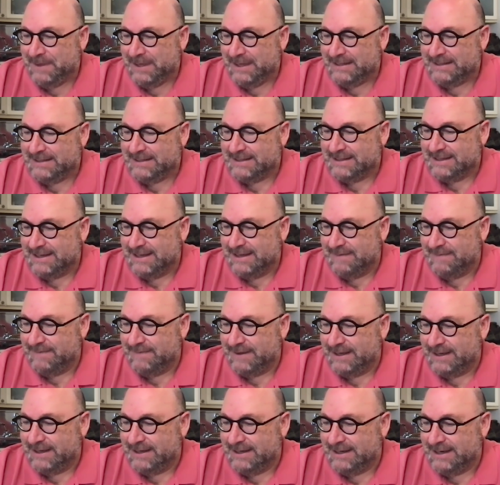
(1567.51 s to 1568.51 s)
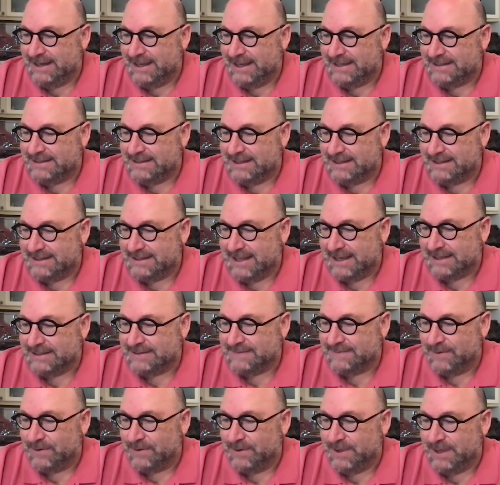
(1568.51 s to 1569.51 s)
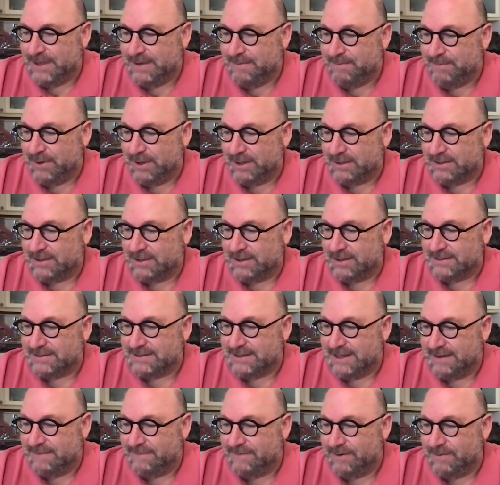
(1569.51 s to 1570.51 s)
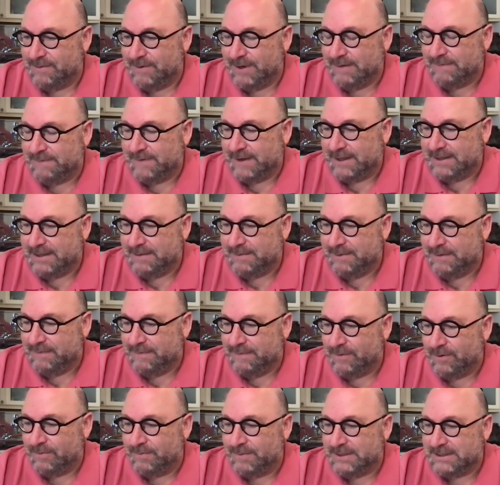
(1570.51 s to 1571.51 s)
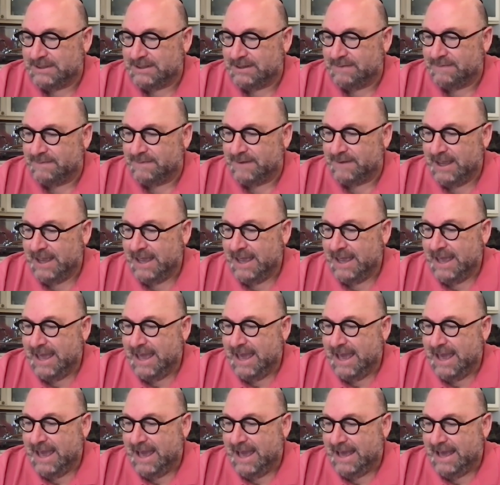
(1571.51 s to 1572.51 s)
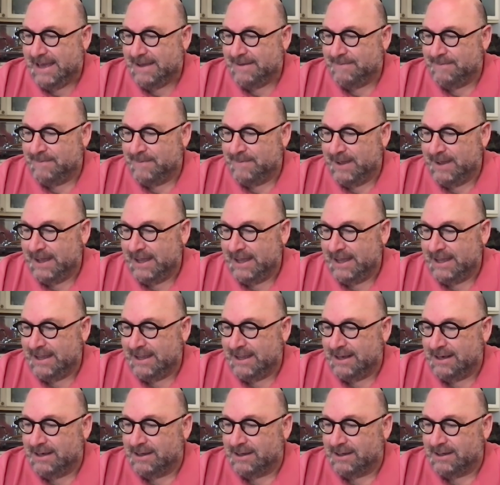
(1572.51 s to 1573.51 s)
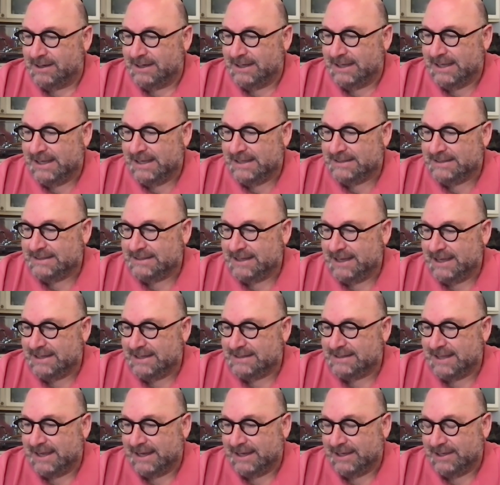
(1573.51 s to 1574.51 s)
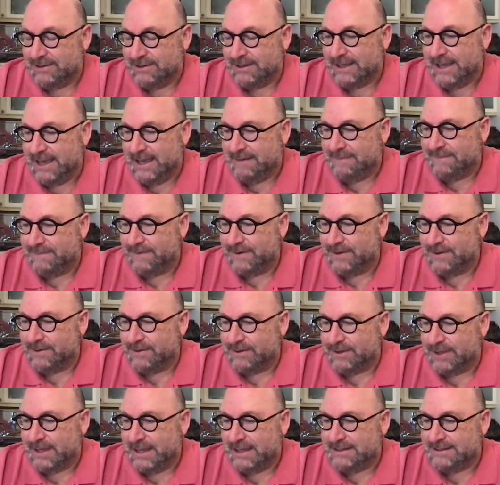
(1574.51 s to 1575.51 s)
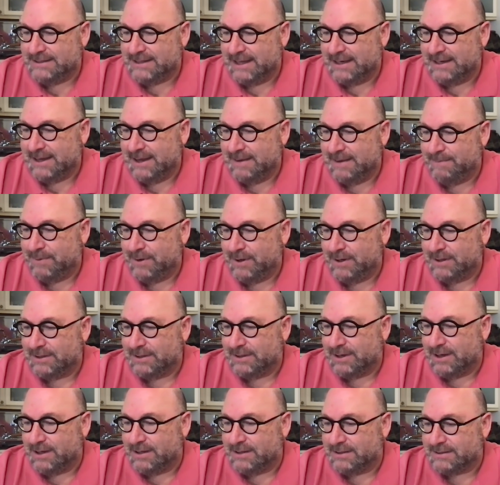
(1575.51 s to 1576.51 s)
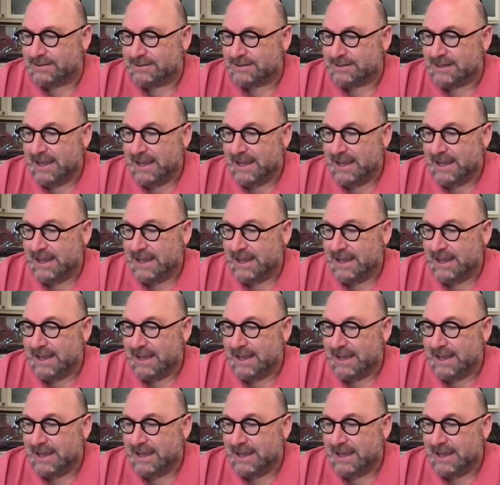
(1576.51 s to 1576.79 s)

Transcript: Stephen says, thanks for the podcast every week, find them informative. Alana says, thank you again for your Sunday podcasts.